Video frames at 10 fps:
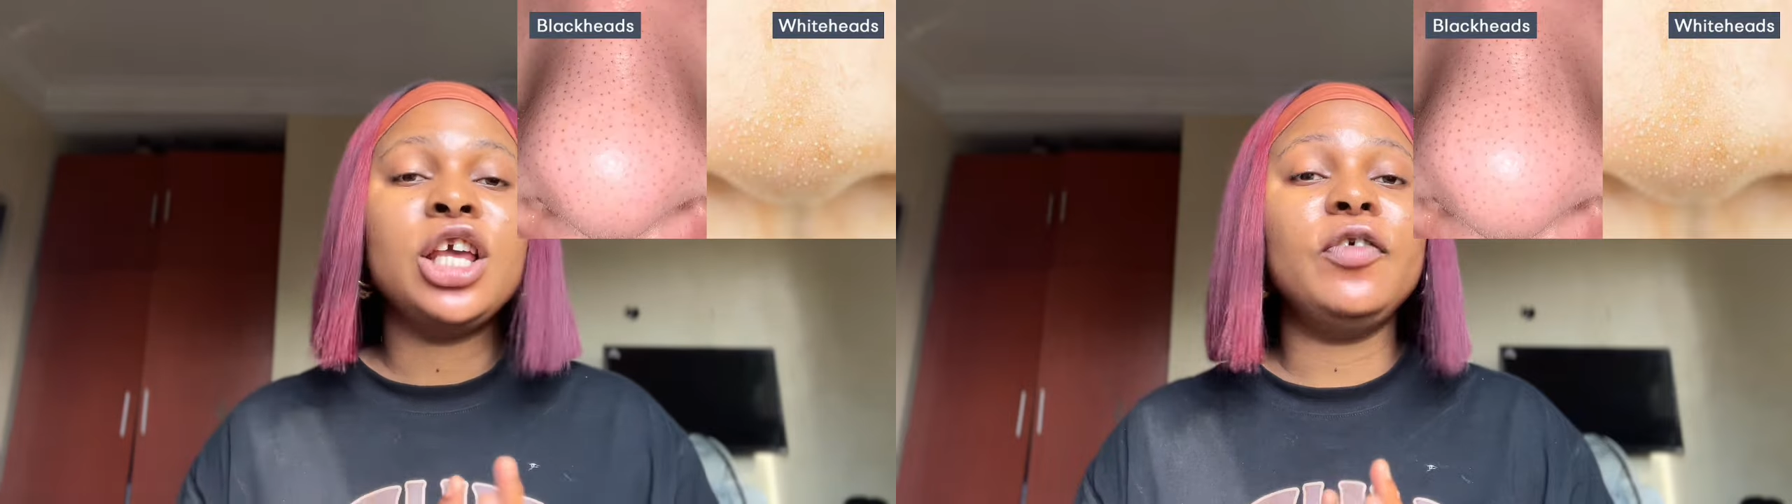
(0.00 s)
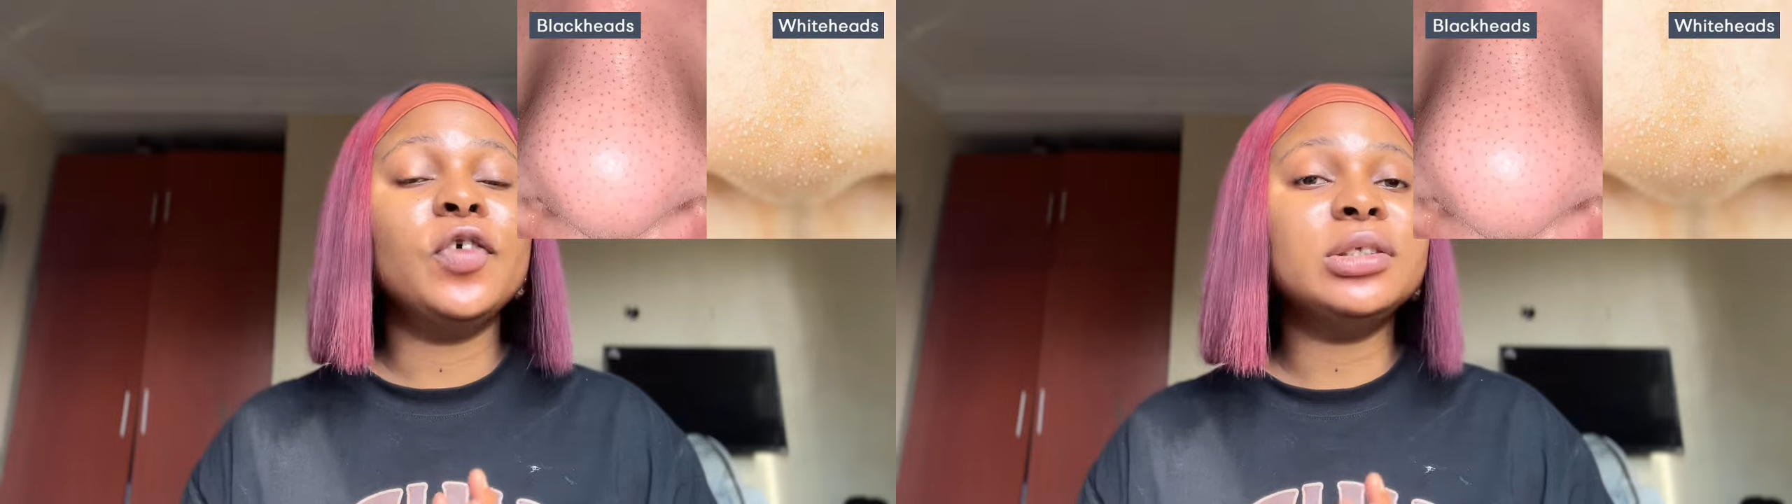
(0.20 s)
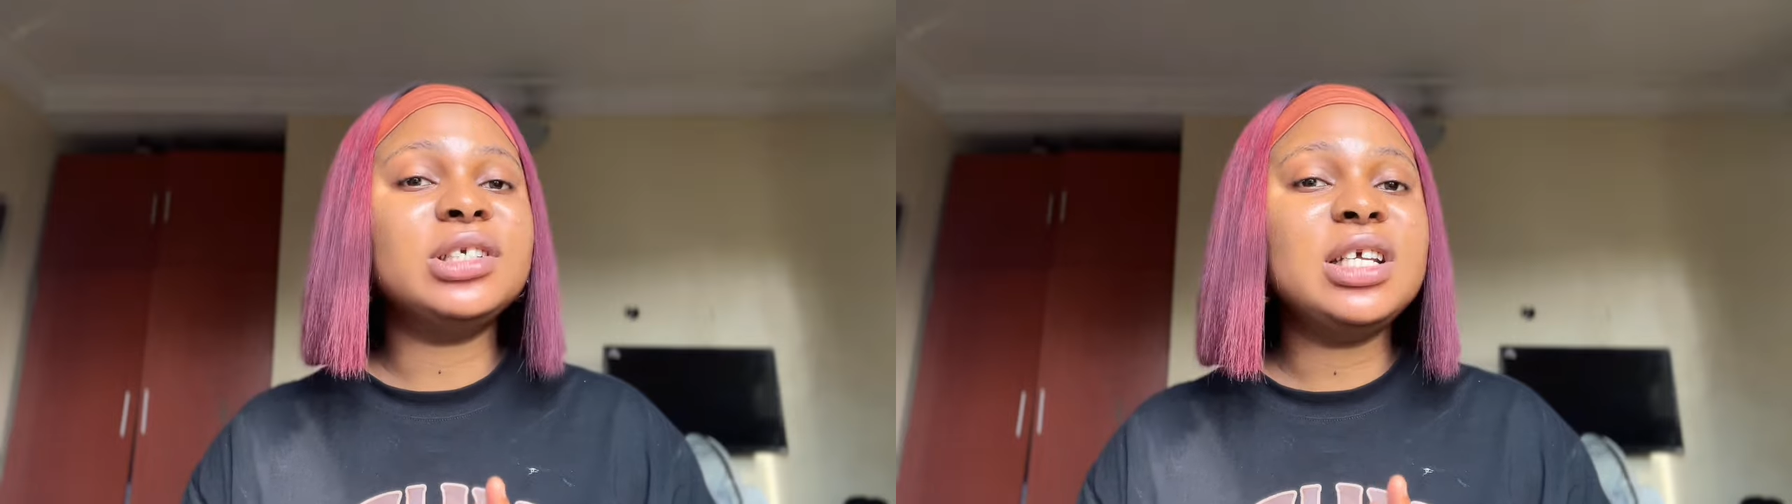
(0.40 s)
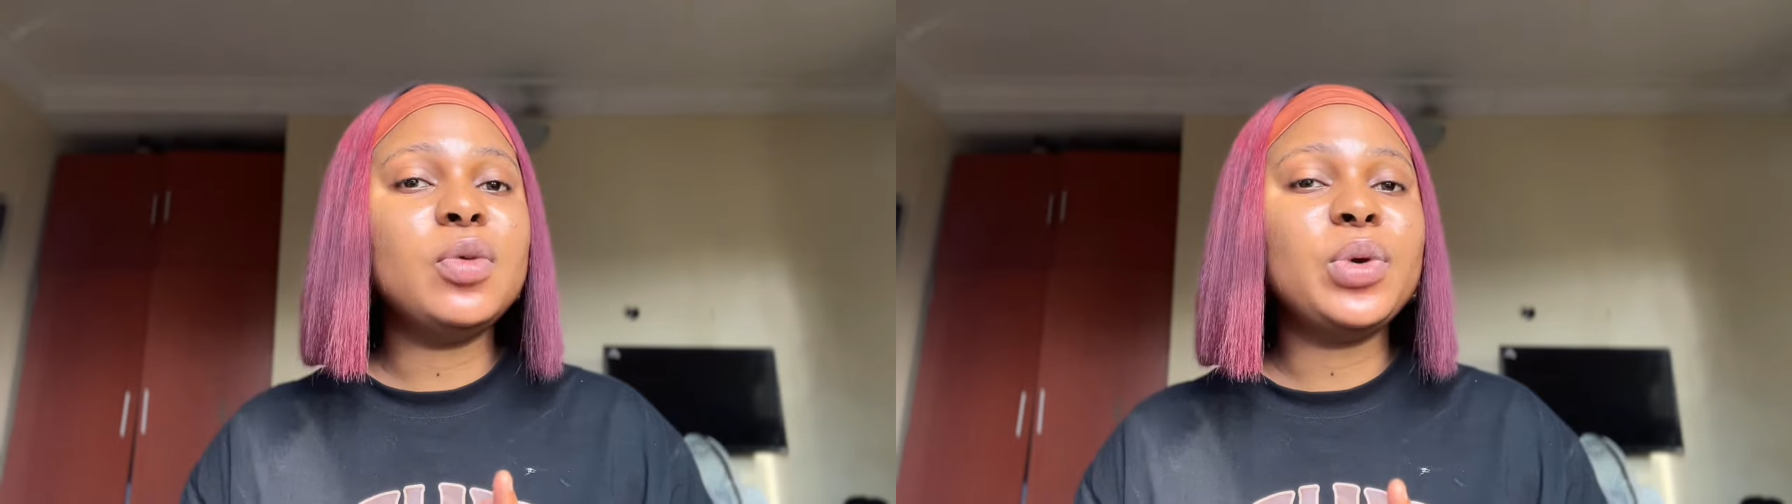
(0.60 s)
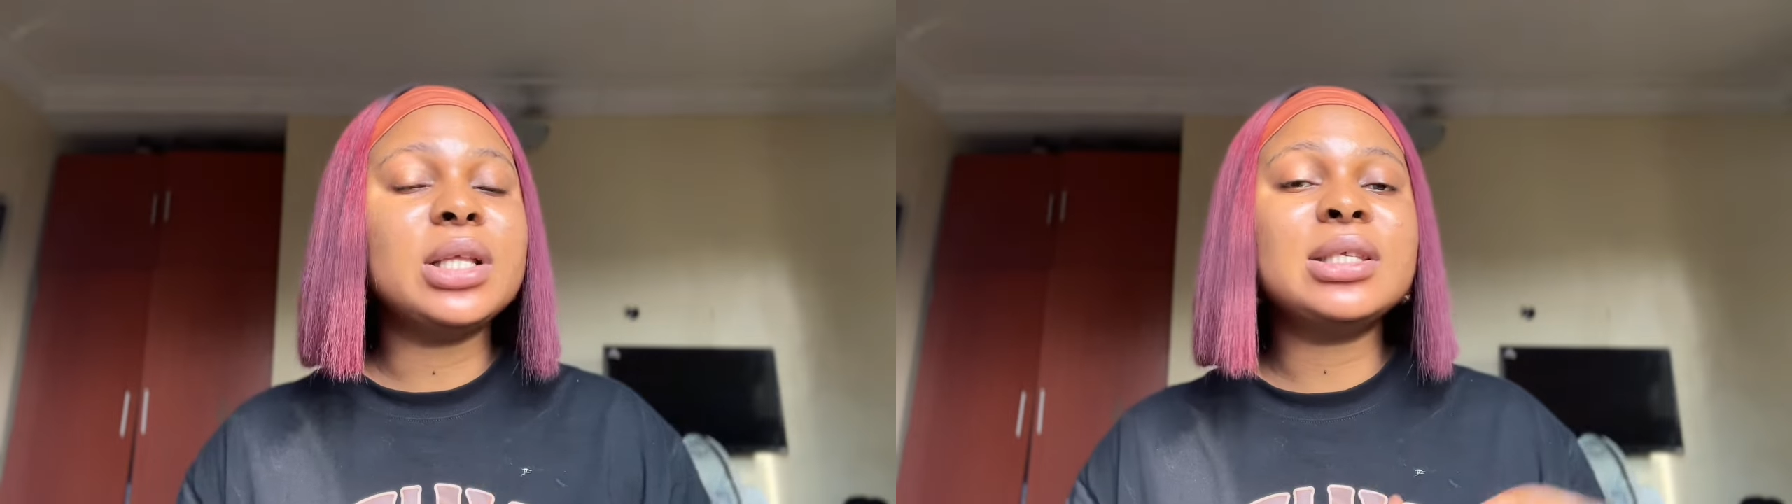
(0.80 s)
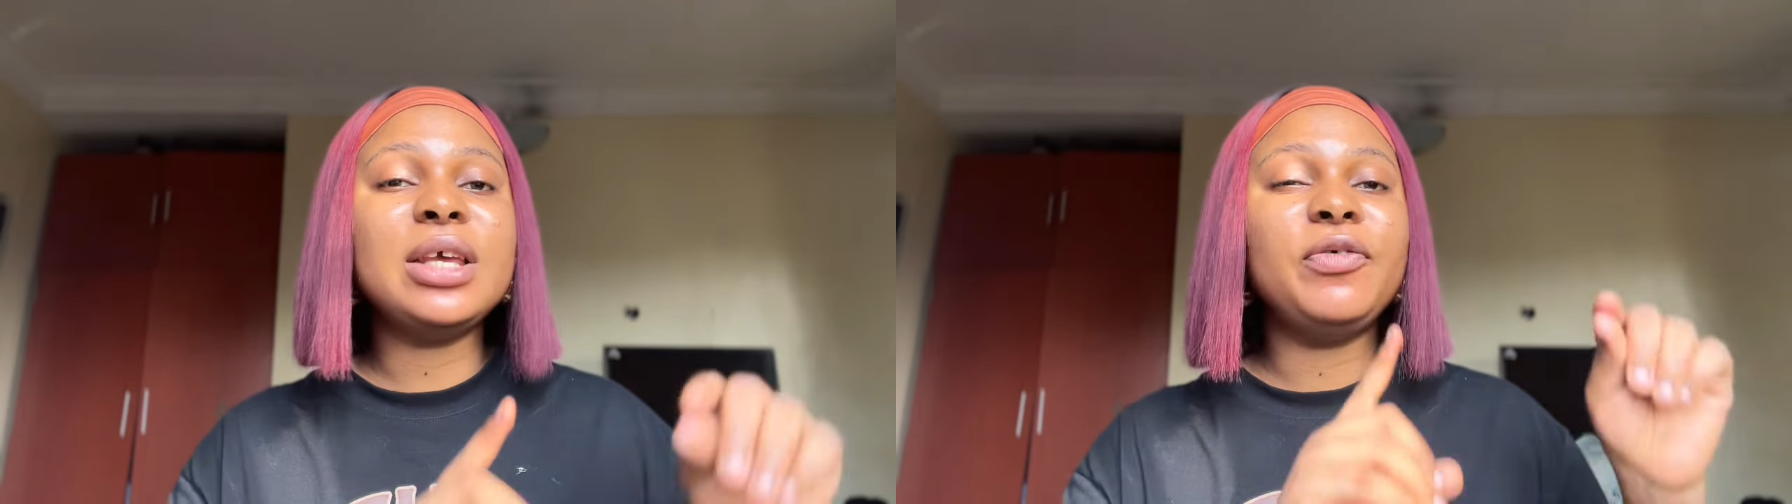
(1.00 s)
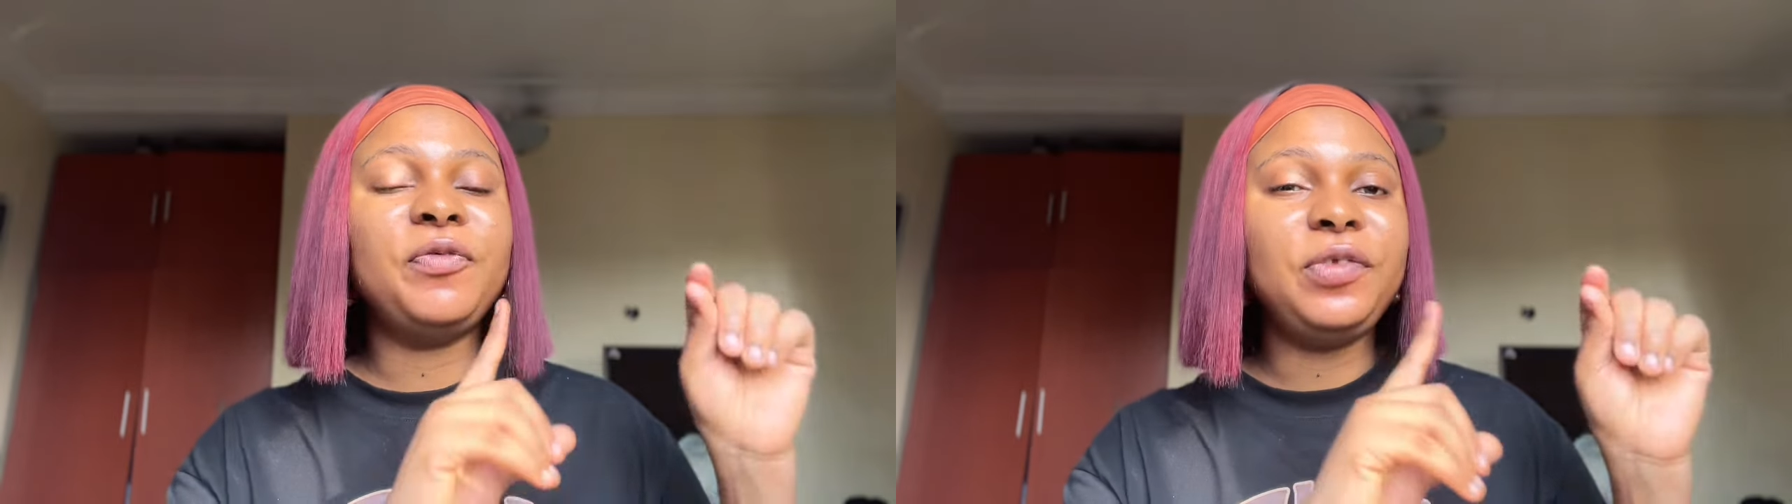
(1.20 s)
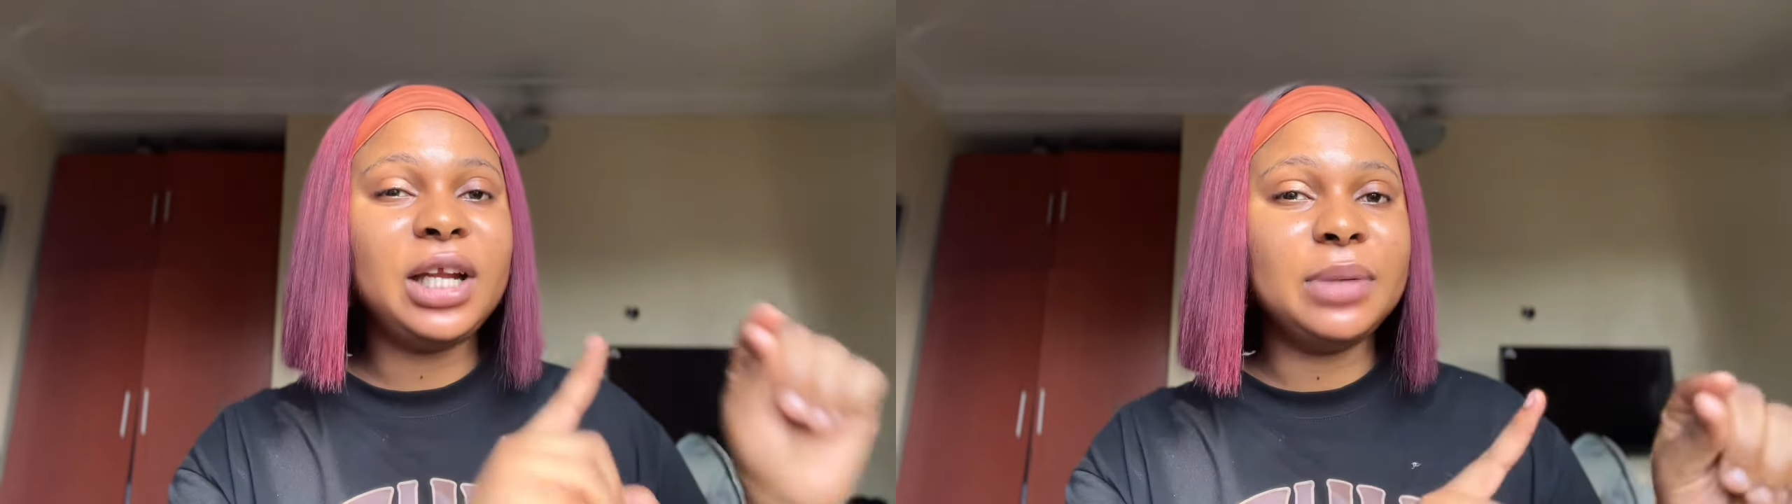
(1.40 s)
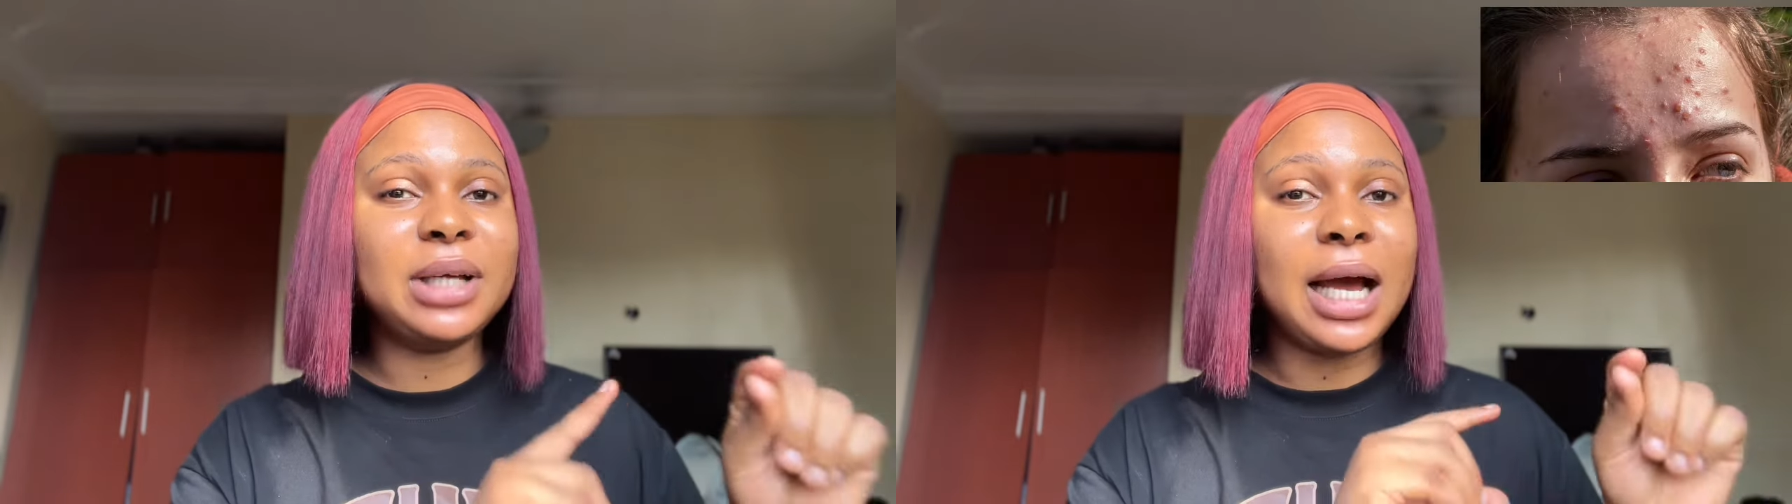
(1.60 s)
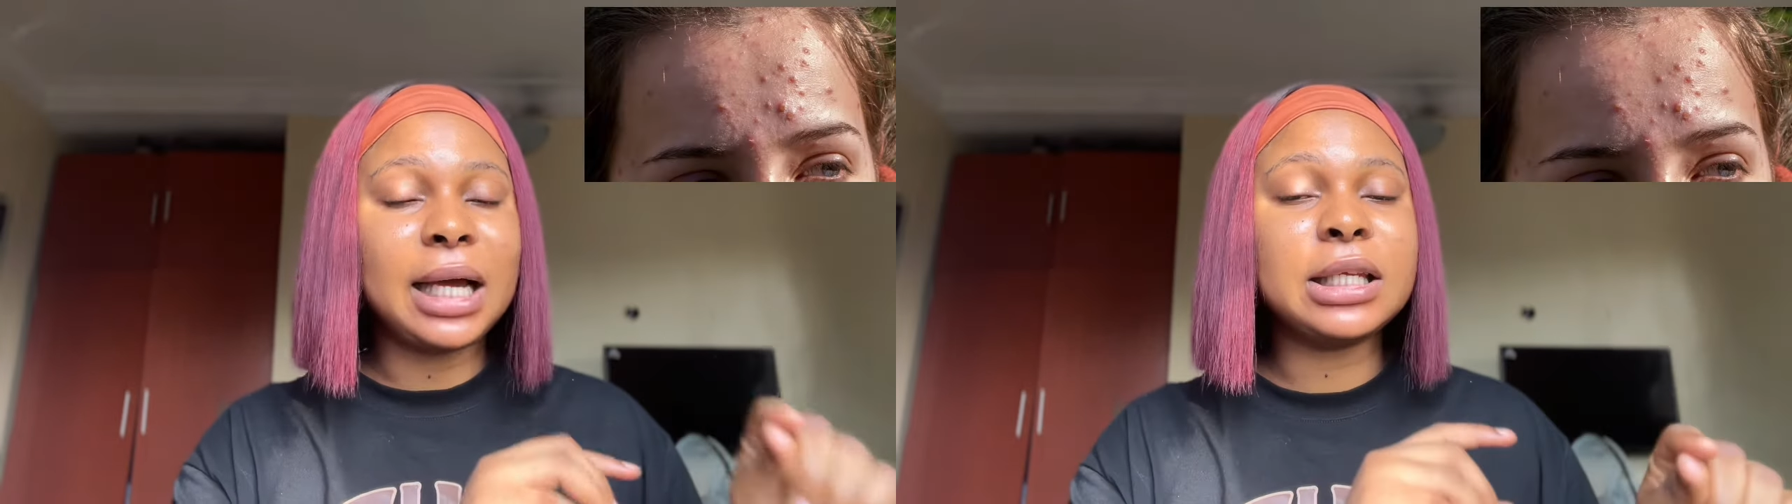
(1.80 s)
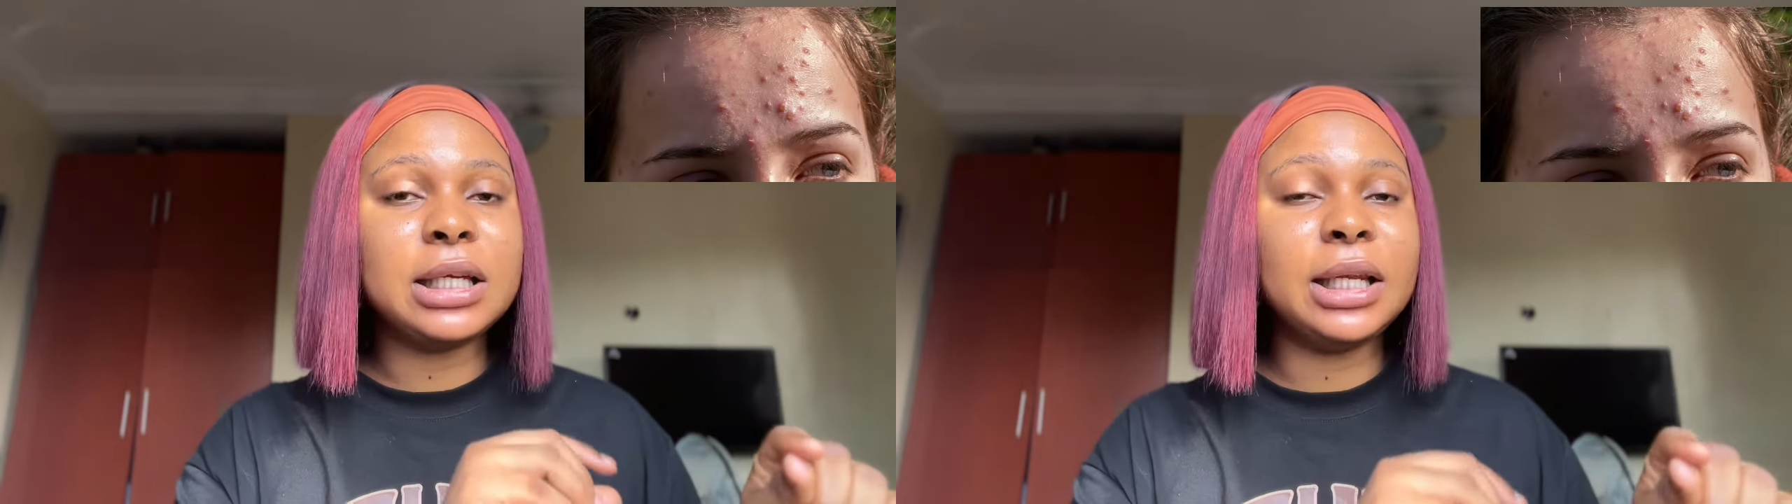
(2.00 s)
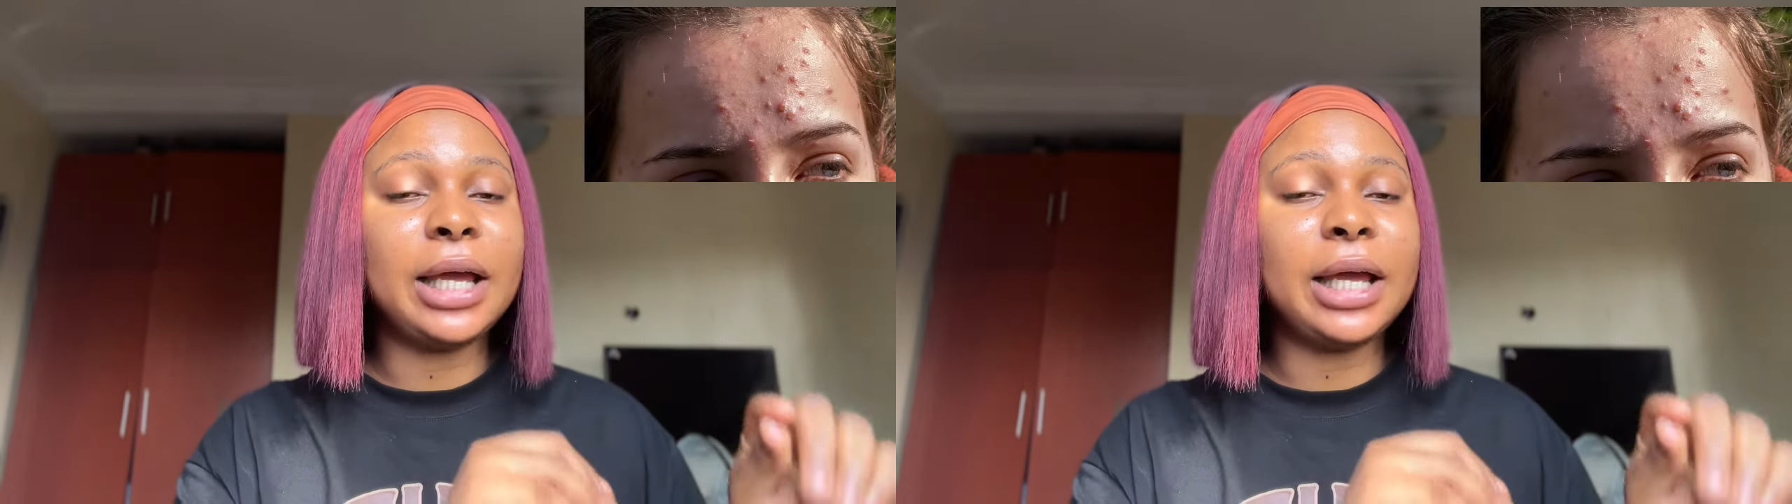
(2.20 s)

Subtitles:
If you're dealing with inflamed acne,